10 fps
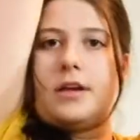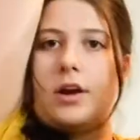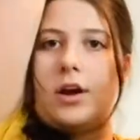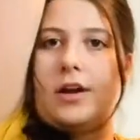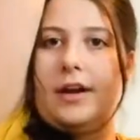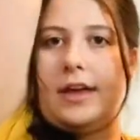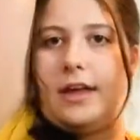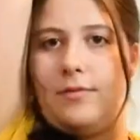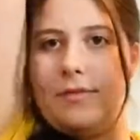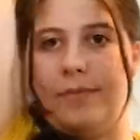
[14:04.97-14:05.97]

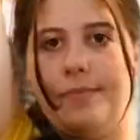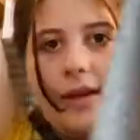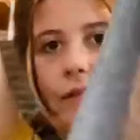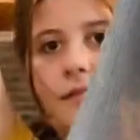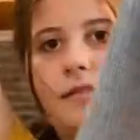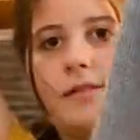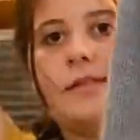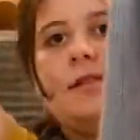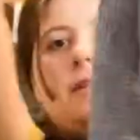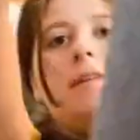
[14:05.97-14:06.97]
cardigan with buttons
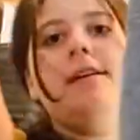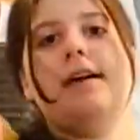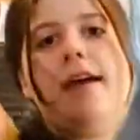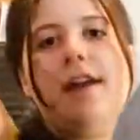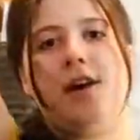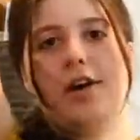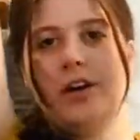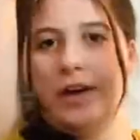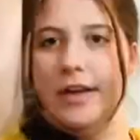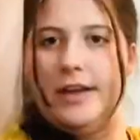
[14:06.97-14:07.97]
and a
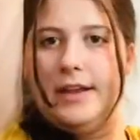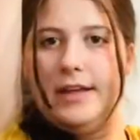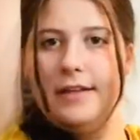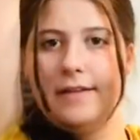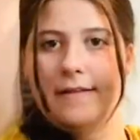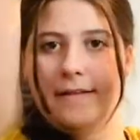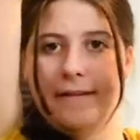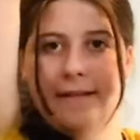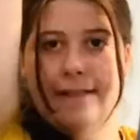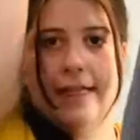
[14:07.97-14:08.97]
hood,
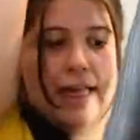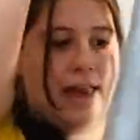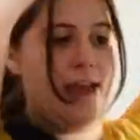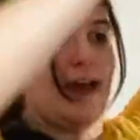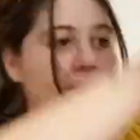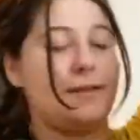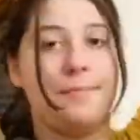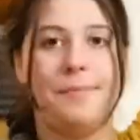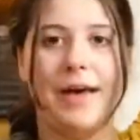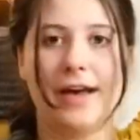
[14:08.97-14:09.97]
and it has a
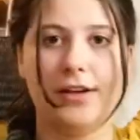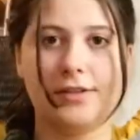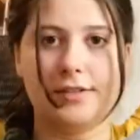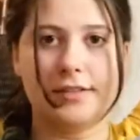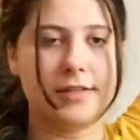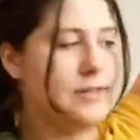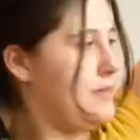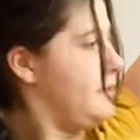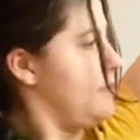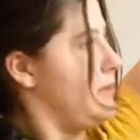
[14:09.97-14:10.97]
belt.
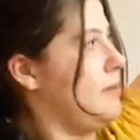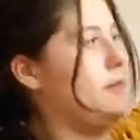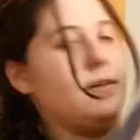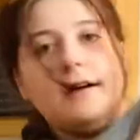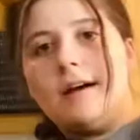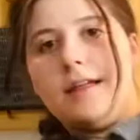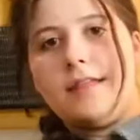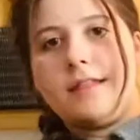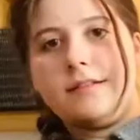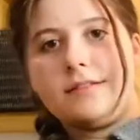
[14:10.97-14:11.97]
I
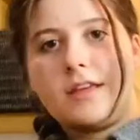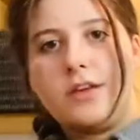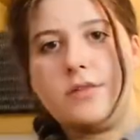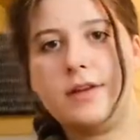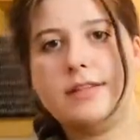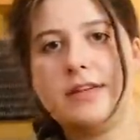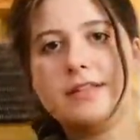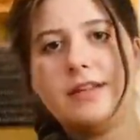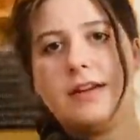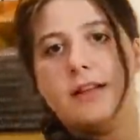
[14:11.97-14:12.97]
think that's cute. It does
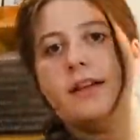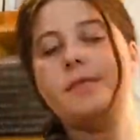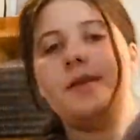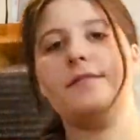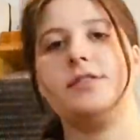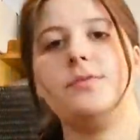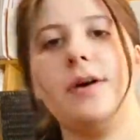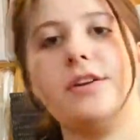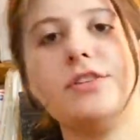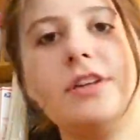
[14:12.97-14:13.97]
need a little bit of
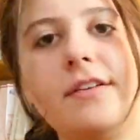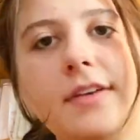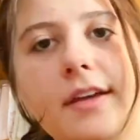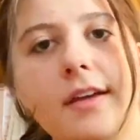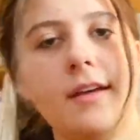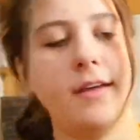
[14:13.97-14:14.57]
sweater shaving,